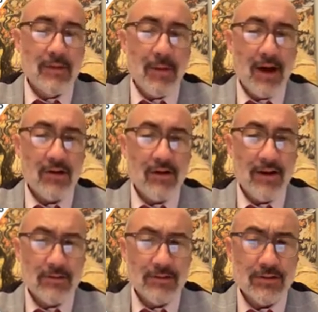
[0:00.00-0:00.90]
The
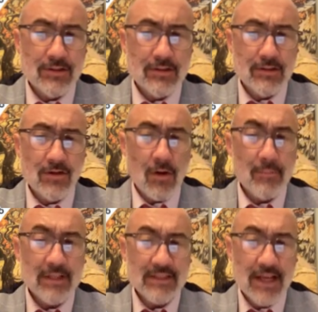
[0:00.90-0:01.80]
moderators are
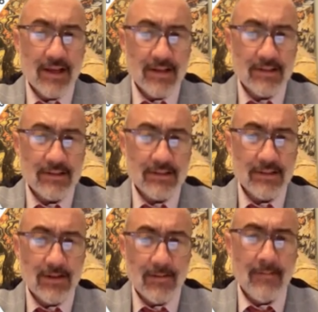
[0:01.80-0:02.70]
Miss
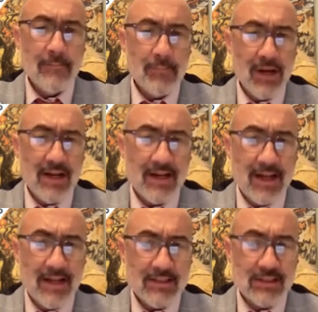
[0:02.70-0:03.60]
Higgins meeting
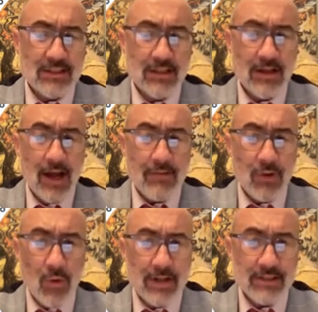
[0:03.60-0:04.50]
dates
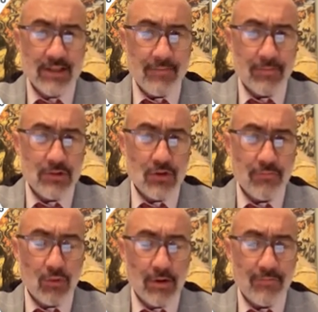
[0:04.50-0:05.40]
every Wednesday from
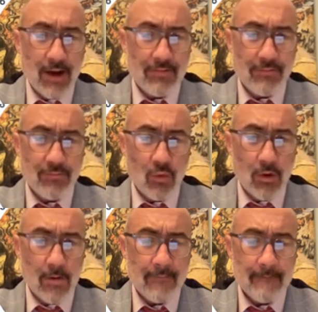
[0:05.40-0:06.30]
2:45 to
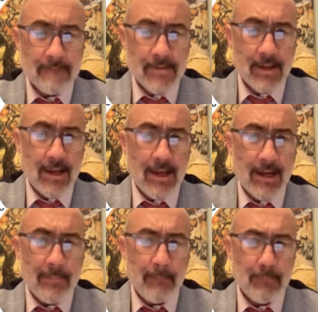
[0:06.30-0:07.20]
4
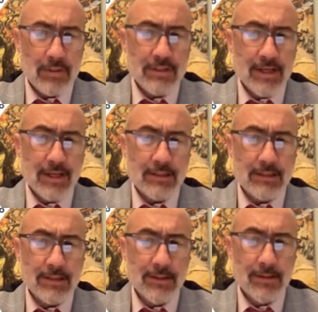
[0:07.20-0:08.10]
and Miss
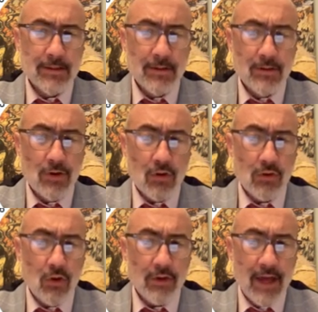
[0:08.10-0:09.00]
Higgins no
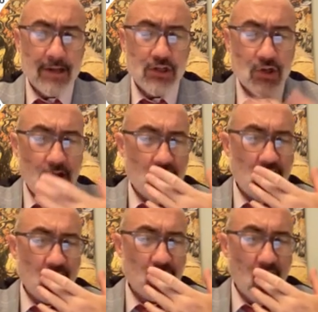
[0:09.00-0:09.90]
location
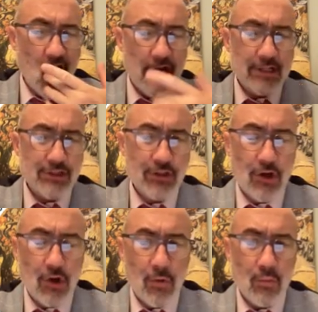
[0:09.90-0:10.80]
identified
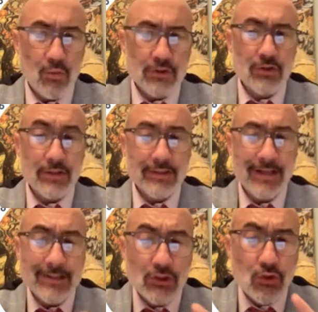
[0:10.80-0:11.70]
so we're just going to
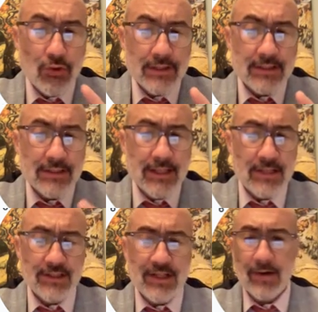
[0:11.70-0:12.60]
say Student
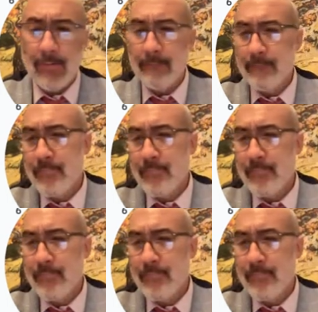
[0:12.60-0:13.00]
Success Center.